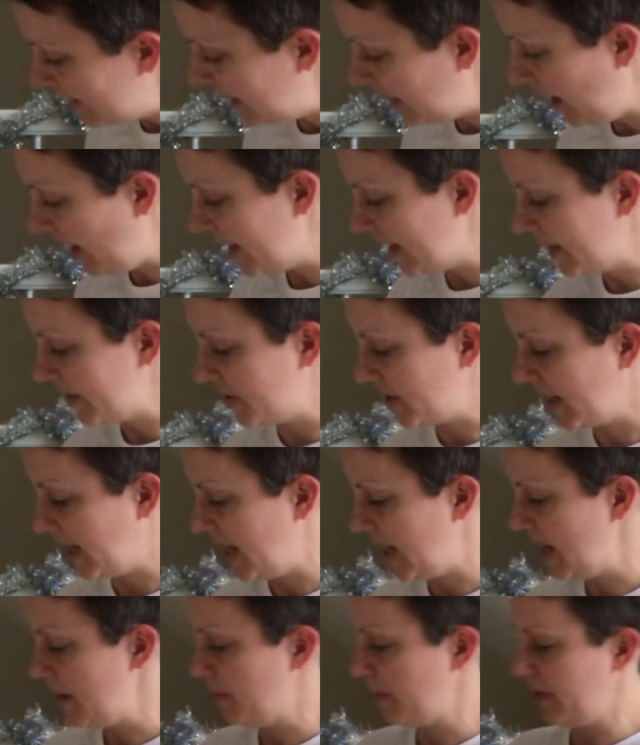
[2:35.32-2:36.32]
really like to
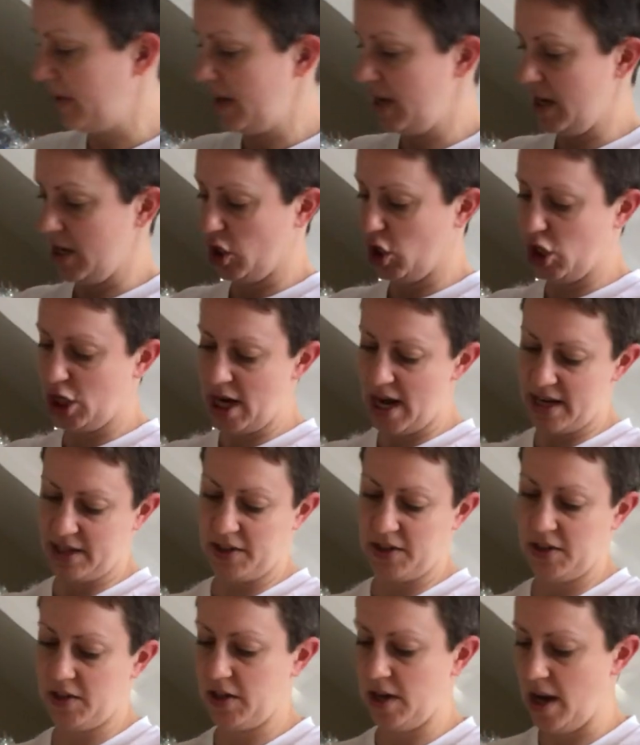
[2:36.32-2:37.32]
keep the
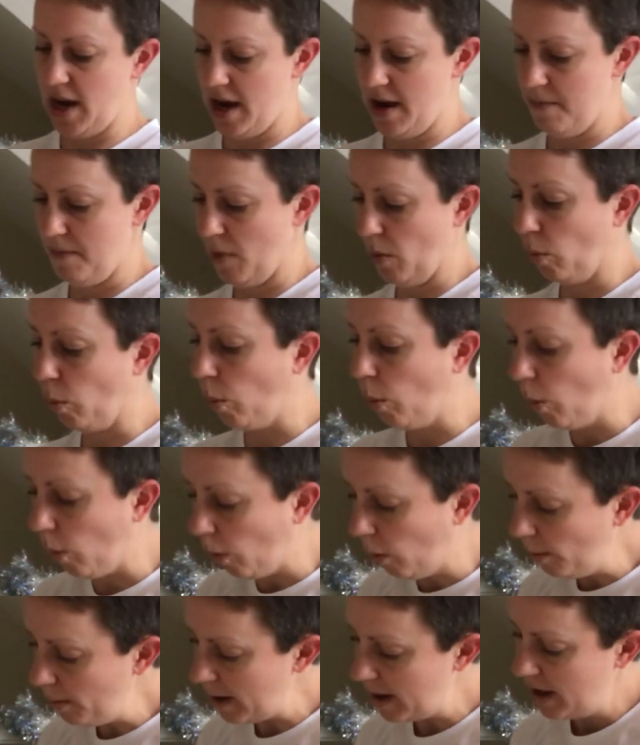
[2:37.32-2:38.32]
chest
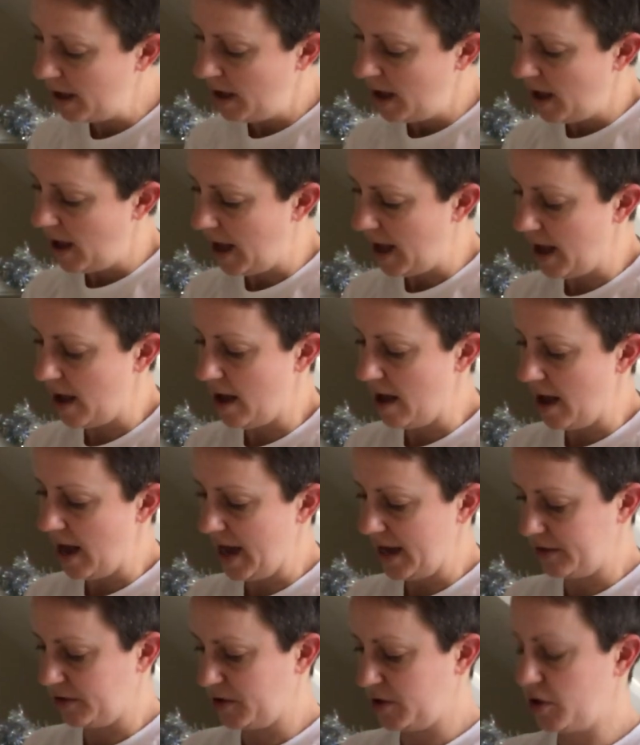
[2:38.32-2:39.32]
warm
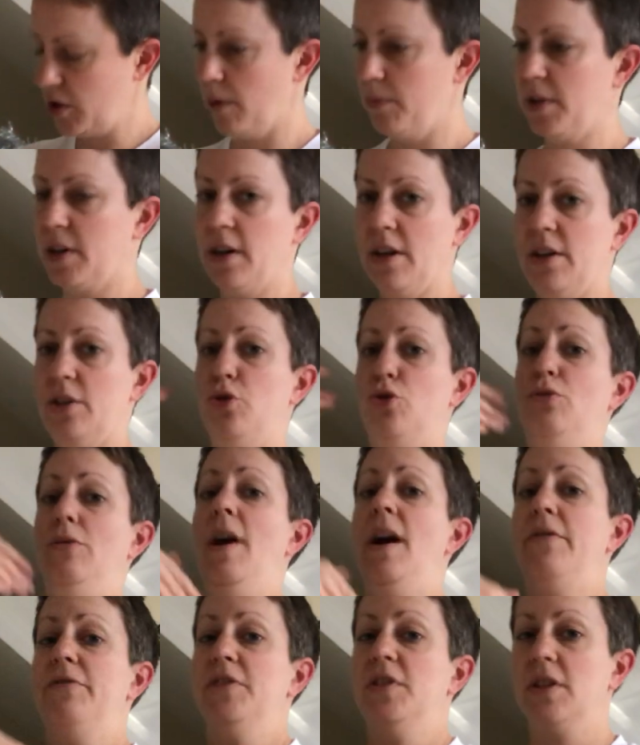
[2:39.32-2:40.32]
and stop the kind of
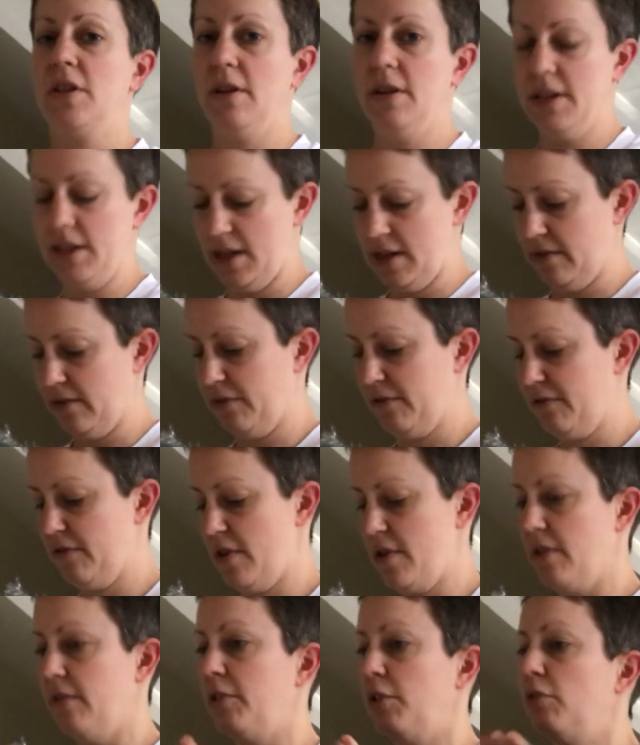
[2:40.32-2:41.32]
drafts going down the
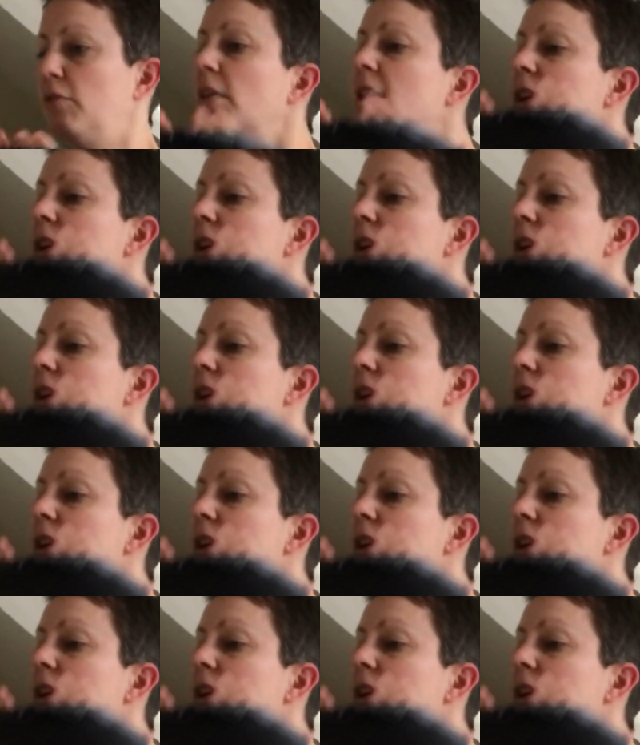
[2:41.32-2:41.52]
front of your